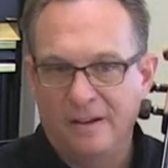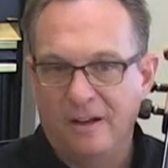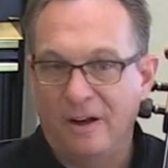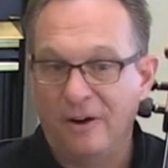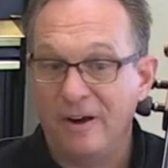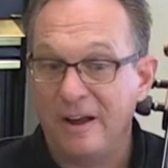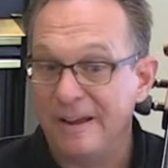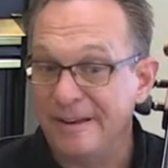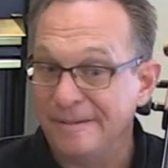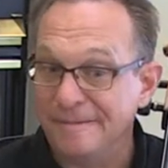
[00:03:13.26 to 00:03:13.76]
All
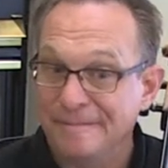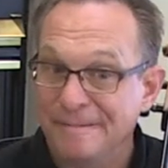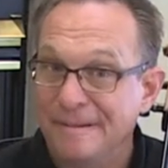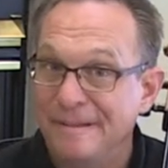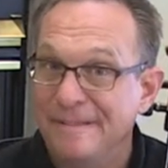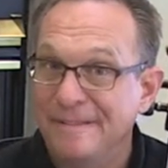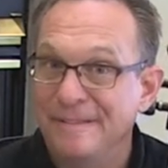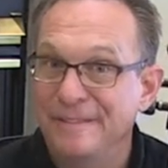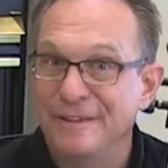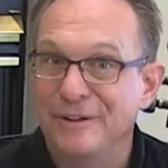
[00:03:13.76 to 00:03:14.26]
right,
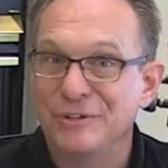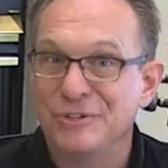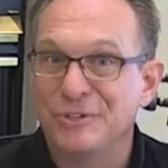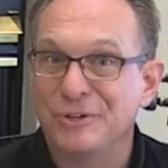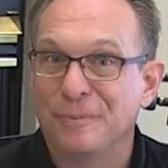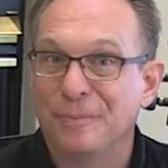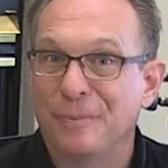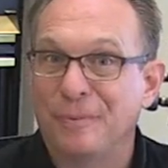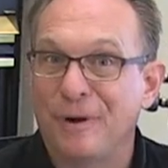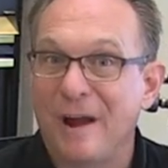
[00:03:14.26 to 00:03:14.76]
there's
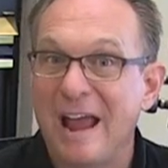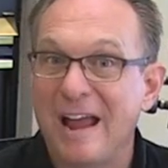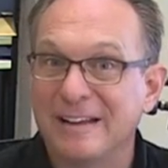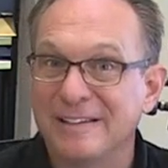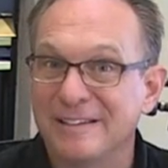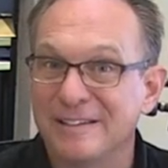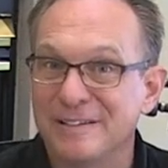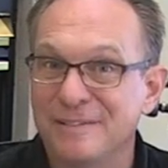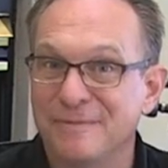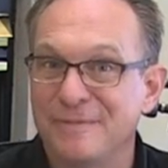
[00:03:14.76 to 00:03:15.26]
your
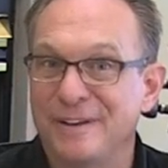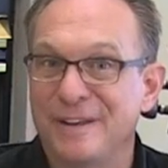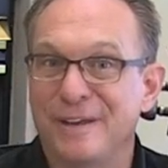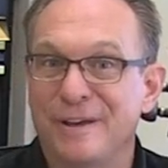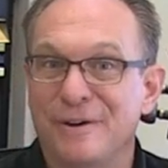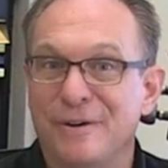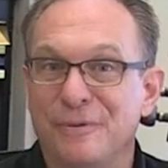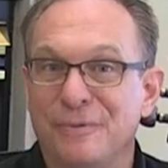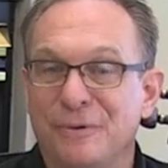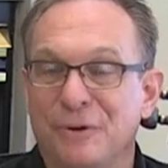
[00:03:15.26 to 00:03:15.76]
practice
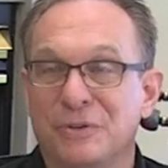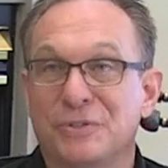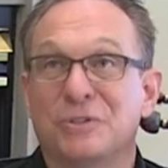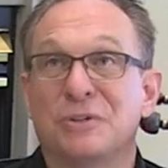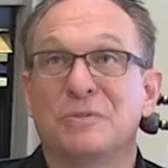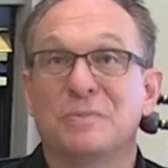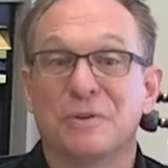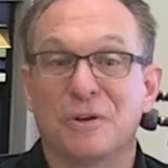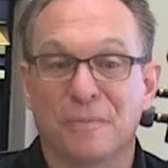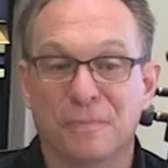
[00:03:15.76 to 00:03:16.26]
video, or
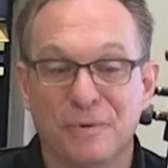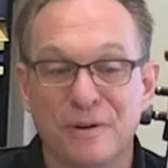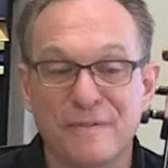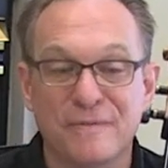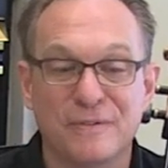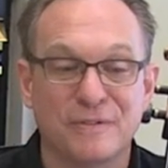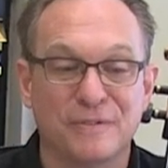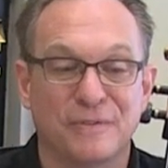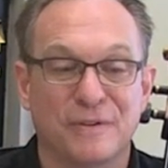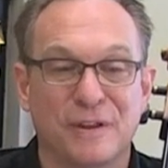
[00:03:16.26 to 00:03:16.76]
excuse me, your
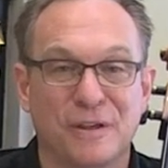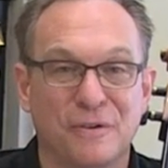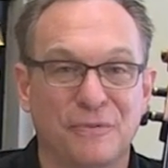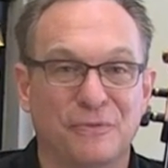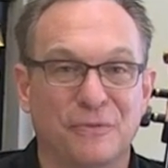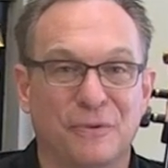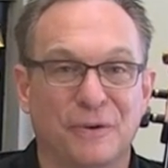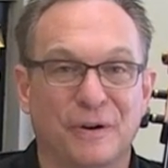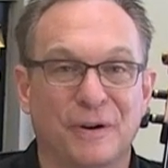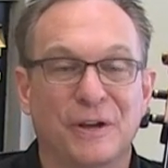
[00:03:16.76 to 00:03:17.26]
previews video
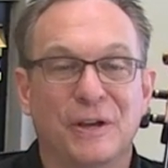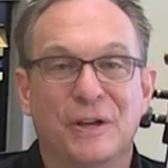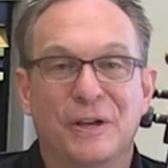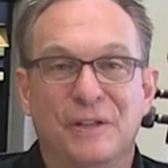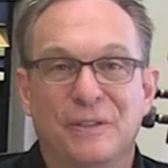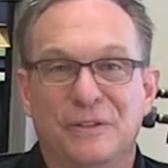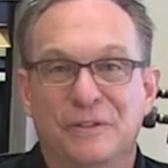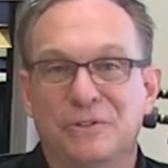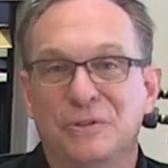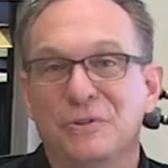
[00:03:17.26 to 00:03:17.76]
for
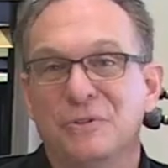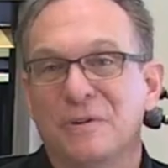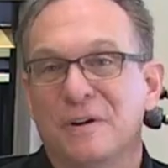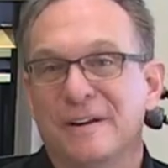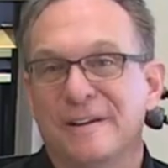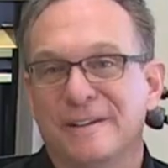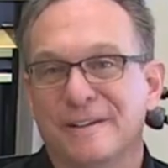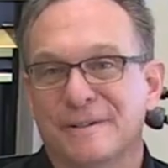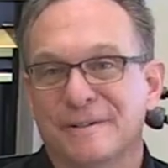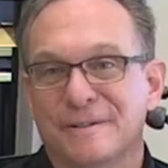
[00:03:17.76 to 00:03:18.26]
The Two
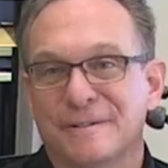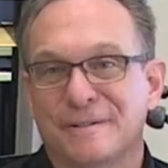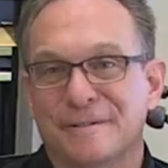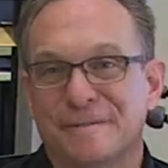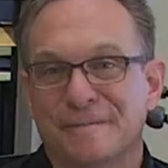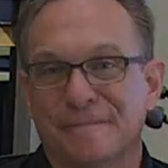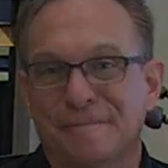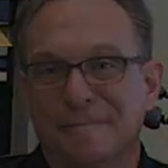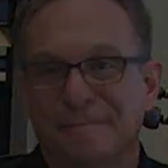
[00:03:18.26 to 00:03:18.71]
Grenadiers.